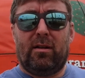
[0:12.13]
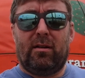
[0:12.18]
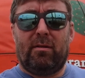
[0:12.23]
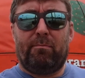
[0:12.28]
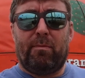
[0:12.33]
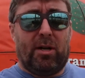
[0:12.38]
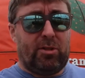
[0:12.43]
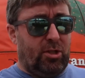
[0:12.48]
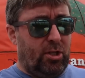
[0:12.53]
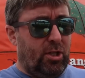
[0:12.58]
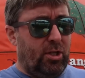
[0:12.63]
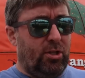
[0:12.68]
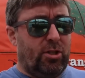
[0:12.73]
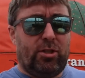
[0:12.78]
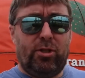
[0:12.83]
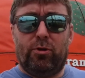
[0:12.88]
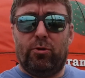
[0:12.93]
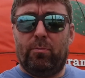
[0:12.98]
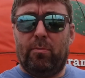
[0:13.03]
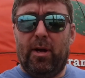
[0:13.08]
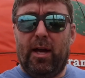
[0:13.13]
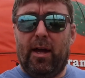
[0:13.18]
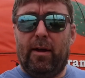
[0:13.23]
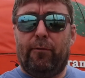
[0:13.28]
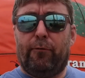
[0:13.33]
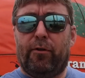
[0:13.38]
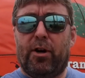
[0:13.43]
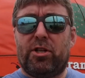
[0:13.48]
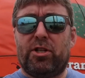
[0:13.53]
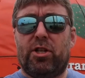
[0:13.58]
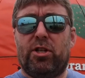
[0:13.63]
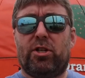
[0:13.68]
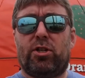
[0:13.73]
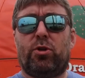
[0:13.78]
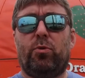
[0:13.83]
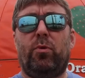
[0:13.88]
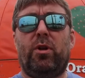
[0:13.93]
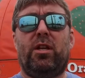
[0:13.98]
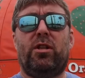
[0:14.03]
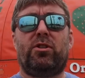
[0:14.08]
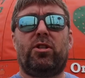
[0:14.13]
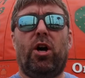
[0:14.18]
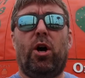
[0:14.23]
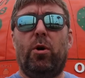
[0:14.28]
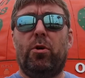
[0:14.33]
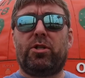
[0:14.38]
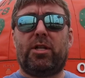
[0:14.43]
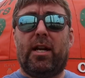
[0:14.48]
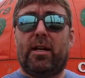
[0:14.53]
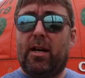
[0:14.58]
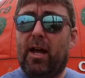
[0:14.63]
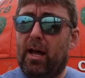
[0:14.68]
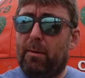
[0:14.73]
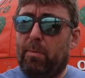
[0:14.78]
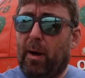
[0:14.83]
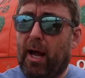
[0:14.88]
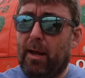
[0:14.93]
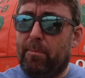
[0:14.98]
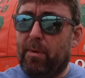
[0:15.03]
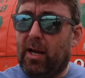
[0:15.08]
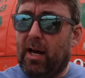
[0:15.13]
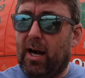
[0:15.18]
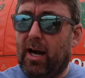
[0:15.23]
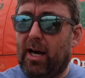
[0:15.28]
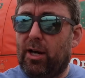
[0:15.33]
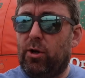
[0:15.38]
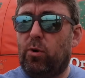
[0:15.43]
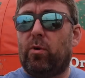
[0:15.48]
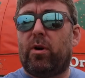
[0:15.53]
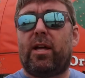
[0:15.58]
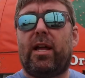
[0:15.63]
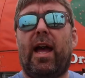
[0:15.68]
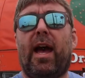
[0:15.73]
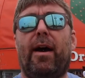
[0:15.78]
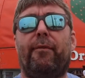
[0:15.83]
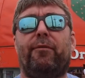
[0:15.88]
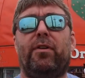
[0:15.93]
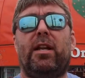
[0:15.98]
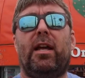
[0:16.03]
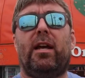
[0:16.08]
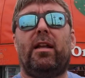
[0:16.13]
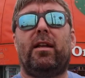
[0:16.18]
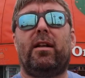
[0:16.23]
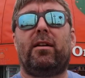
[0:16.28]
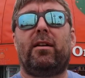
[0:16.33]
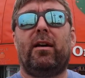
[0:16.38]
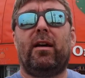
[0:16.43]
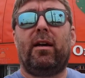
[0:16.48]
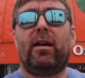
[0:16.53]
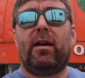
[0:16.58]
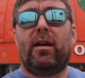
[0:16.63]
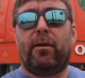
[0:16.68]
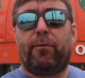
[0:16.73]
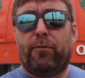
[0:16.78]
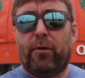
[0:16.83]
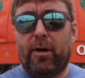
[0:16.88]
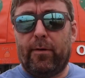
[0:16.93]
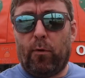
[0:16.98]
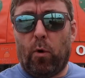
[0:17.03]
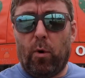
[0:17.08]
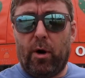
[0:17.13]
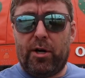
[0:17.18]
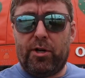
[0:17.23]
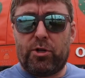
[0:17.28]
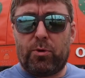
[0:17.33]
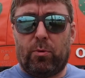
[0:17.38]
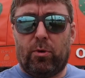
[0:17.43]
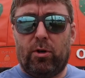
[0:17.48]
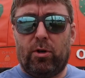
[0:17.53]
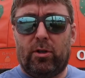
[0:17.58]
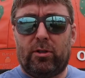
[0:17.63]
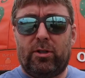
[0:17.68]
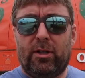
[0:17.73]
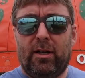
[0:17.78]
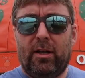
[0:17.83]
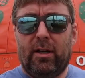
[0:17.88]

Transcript: about to consume a freshly squeezed OJ, not piping hot nor caffeinated, in front of Orange World.